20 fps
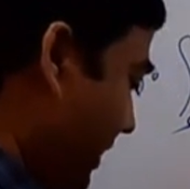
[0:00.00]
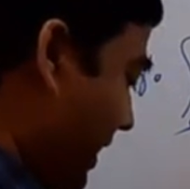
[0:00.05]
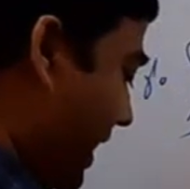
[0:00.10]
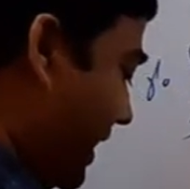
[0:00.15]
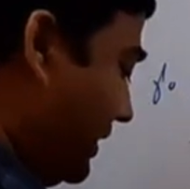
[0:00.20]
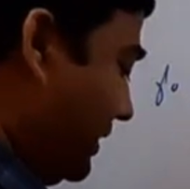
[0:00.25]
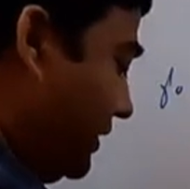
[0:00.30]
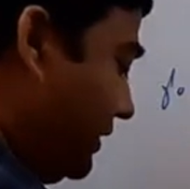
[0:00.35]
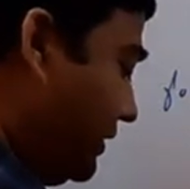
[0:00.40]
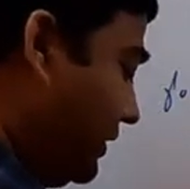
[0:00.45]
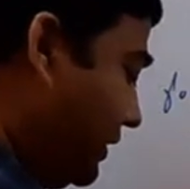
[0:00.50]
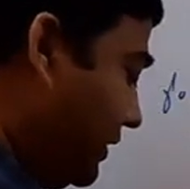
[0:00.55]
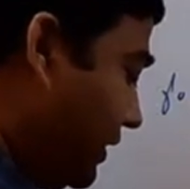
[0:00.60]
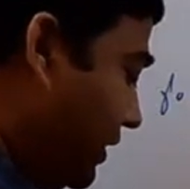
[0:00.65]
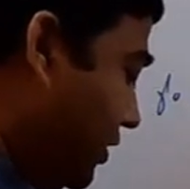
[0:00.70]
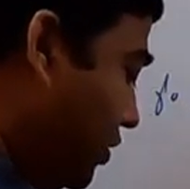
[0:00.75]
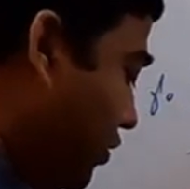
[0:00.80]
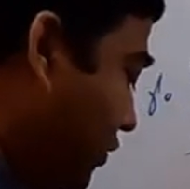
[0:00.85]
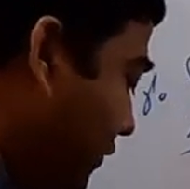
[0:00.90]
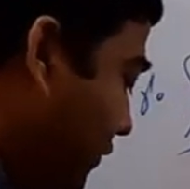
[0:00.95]
Line
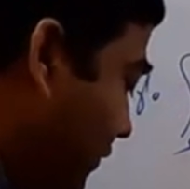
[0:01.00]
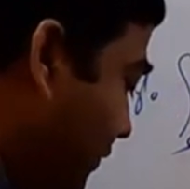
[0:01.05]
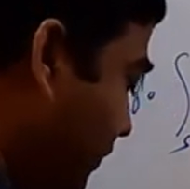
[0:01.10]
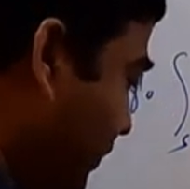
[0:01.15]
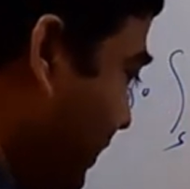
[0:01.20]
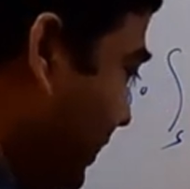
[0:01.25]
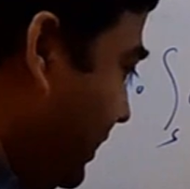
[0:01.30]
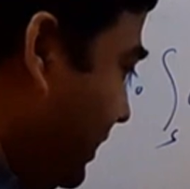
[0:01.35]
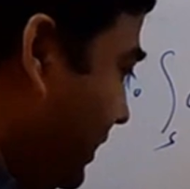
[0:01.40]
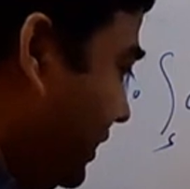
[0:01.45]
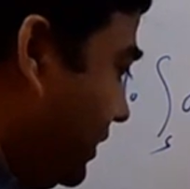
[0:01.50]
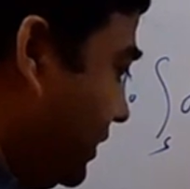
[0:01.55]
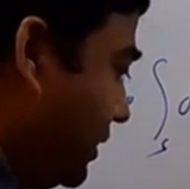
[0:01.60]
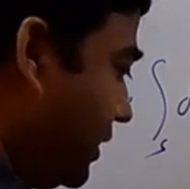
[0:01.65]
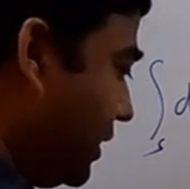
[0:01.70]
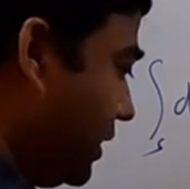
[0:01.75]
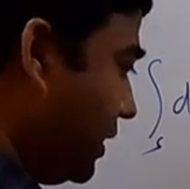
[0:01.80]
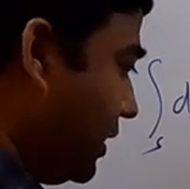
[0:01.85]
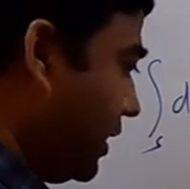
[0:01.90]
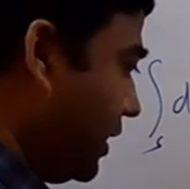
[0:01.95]
integral of B
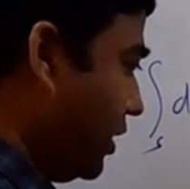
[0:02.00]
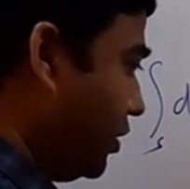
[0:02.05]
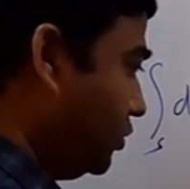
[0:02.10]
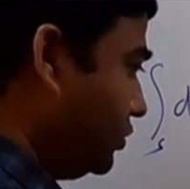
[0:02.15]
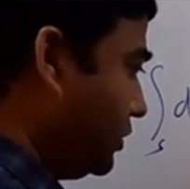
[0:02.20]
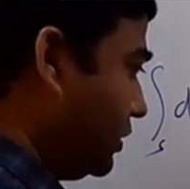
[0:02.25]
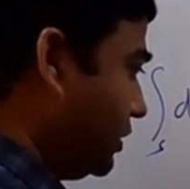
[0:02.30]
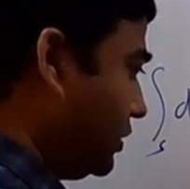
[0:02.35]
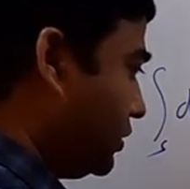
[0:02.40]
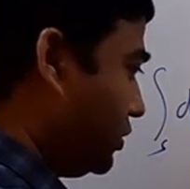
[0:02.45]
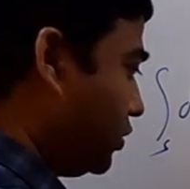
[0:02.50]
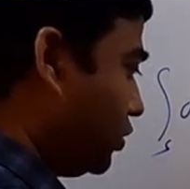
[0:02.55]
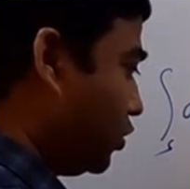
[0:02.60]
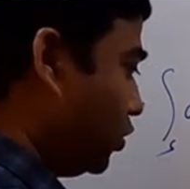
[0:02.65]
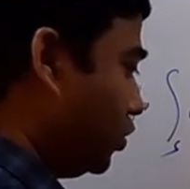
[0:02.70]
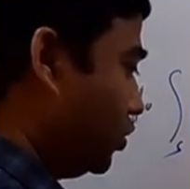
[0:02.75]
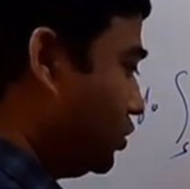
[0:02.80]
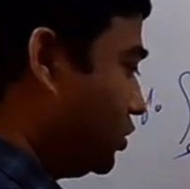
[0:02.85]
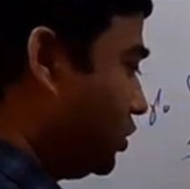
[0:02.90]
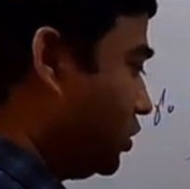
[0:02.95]
along this
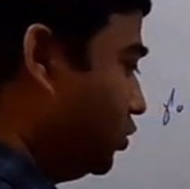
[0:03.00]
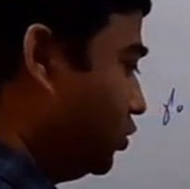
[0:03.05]
closed